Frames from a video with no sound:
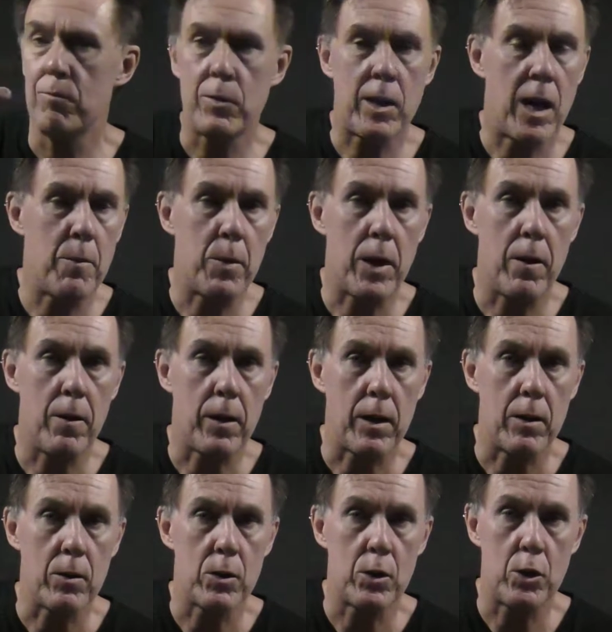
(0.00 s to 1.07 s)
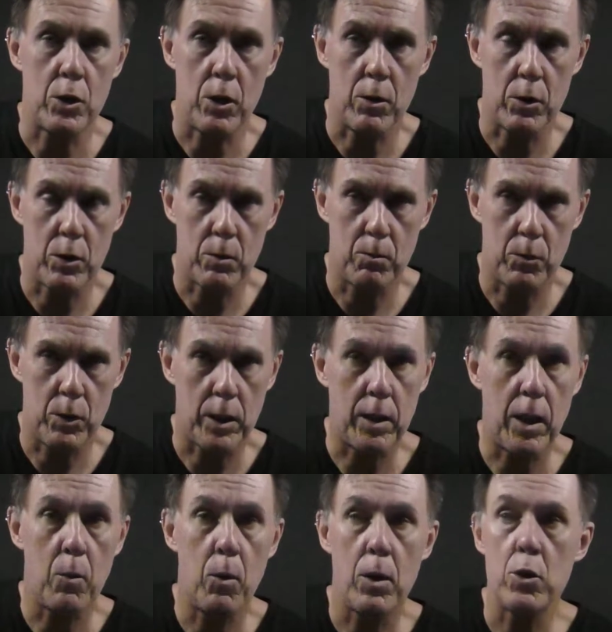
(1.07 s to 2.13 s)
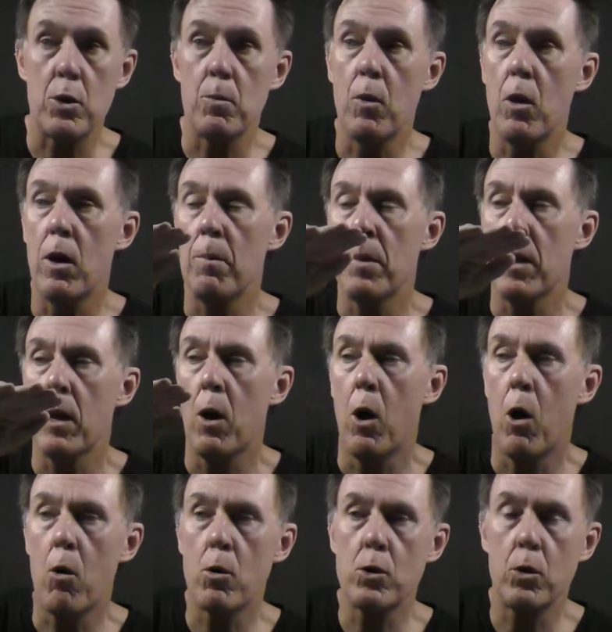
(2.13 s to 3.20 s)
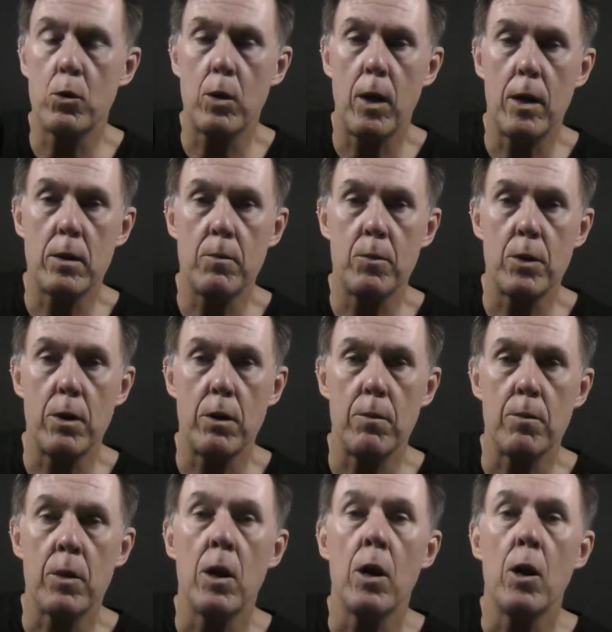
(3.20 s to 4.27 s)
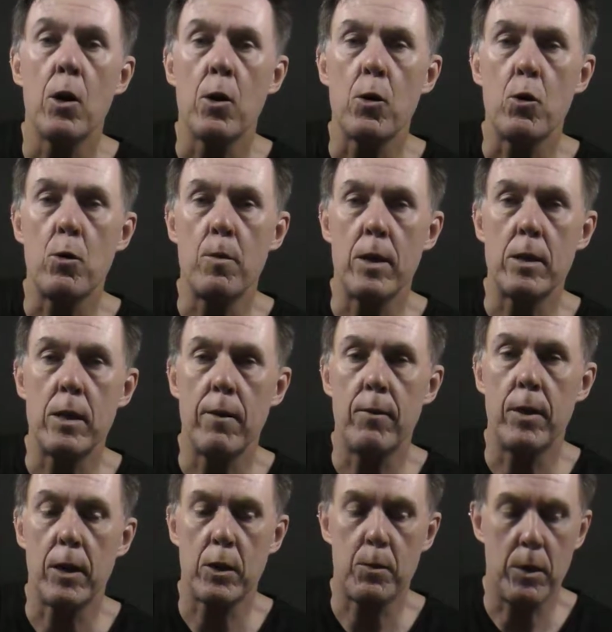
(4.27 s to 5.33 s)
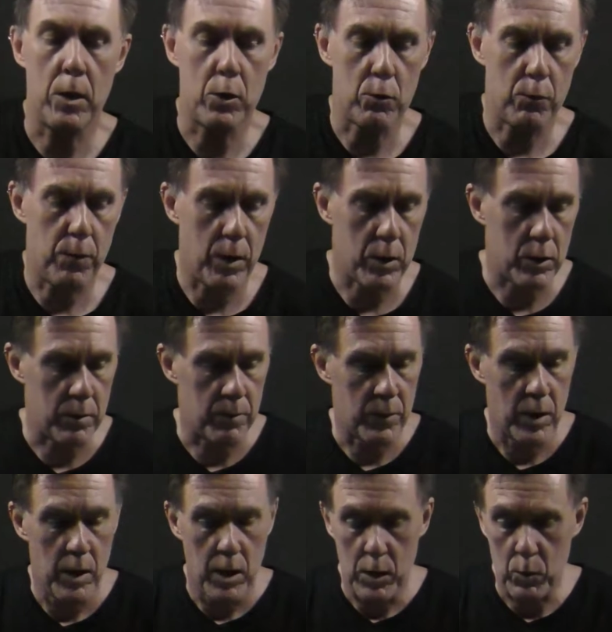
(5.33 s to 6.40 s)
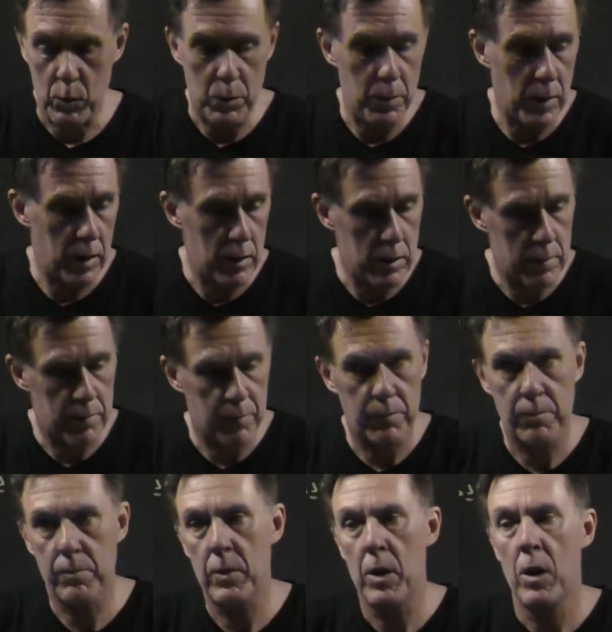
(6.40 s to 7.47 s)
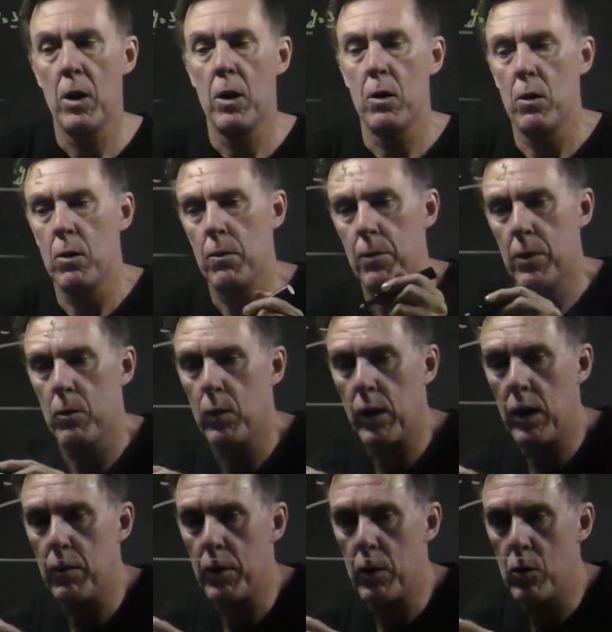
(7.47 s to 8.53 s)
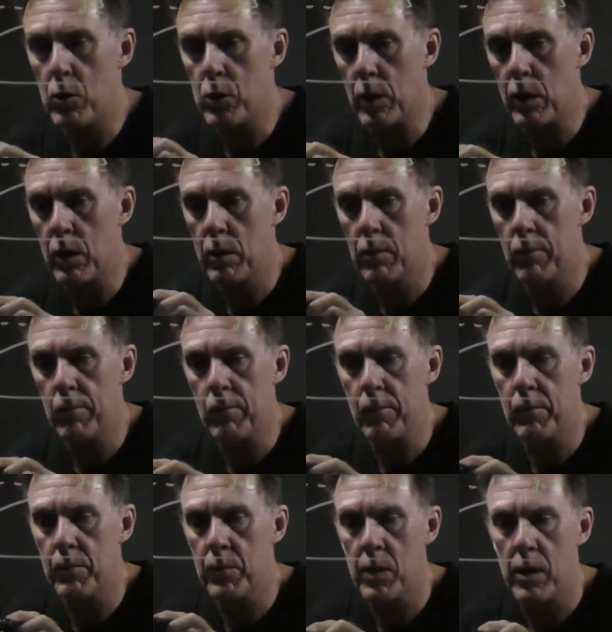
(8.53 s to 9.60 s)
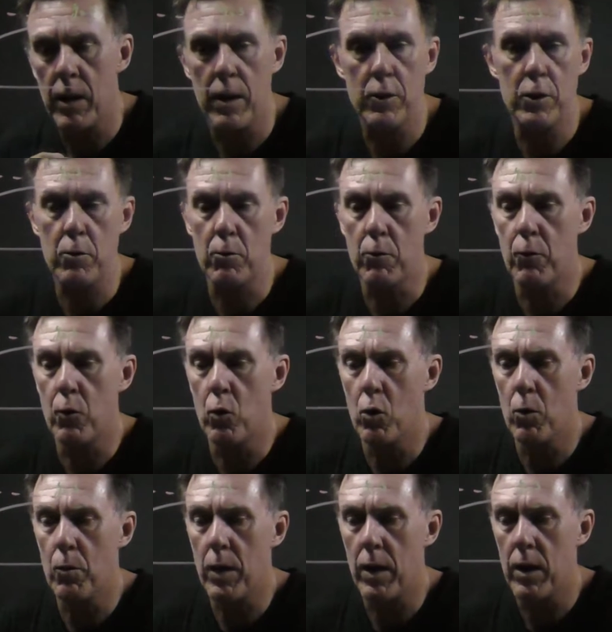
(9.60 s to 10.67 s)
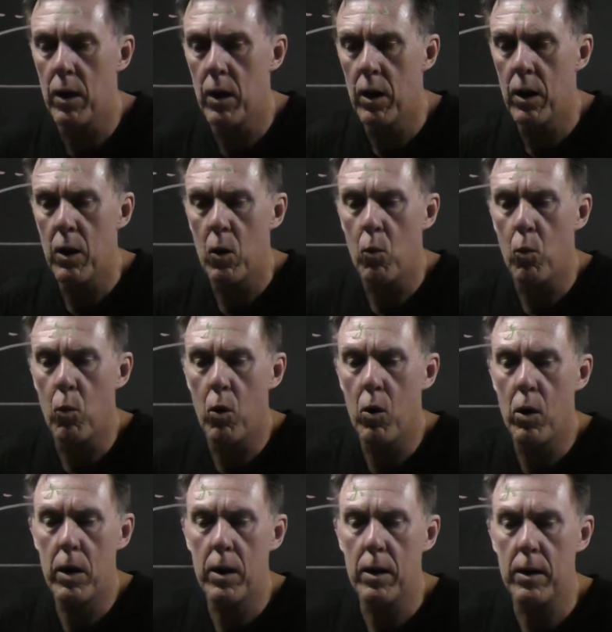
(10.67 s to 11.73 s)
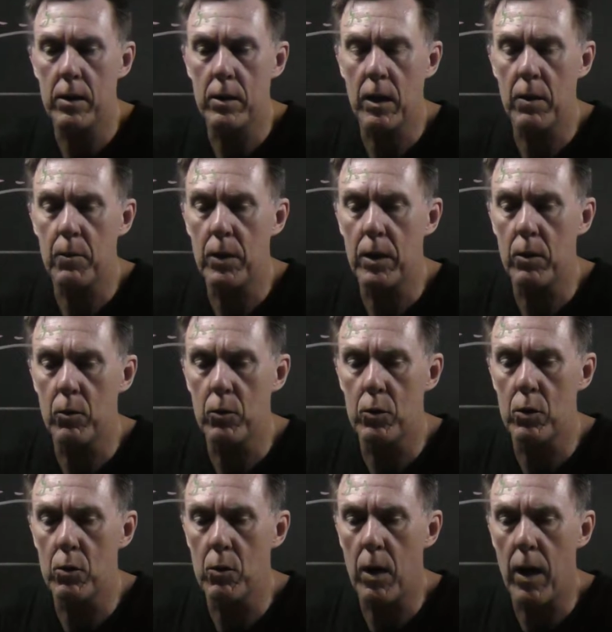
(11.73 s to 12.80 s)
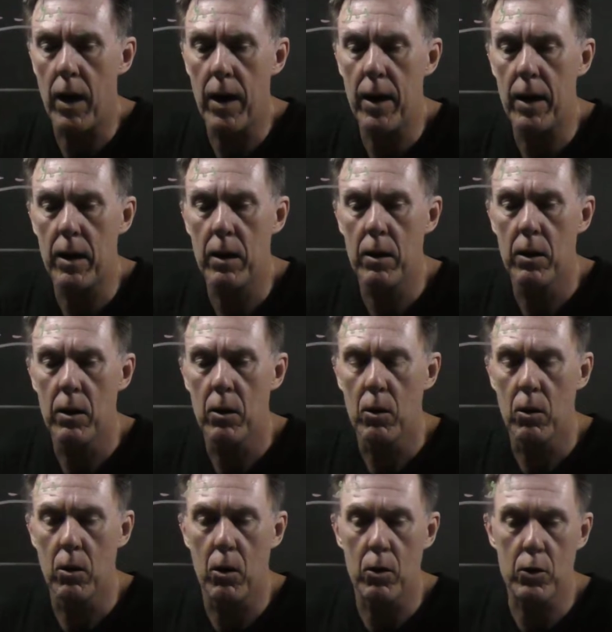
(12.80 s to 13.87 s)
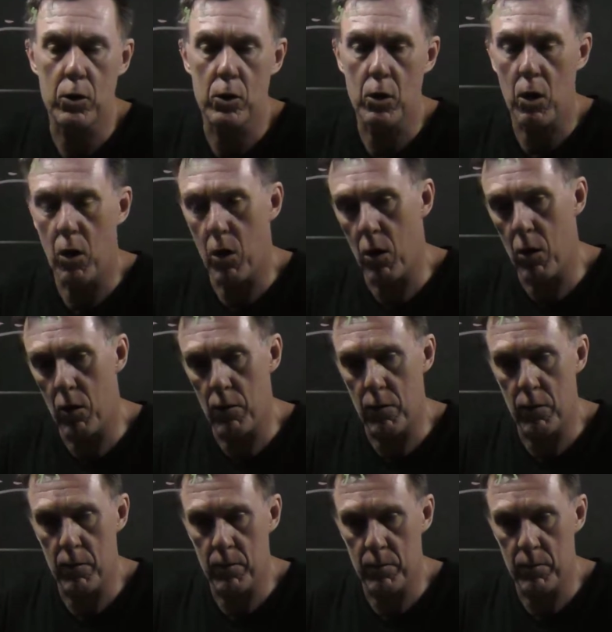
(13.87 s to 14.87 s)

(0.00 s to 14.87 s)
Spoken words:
It can't be anything else. So just stick that one in your mind. Horizontal asymptote, you must have an exponential function. So which means we're going to be using a general form that y is going to be equal to a lots of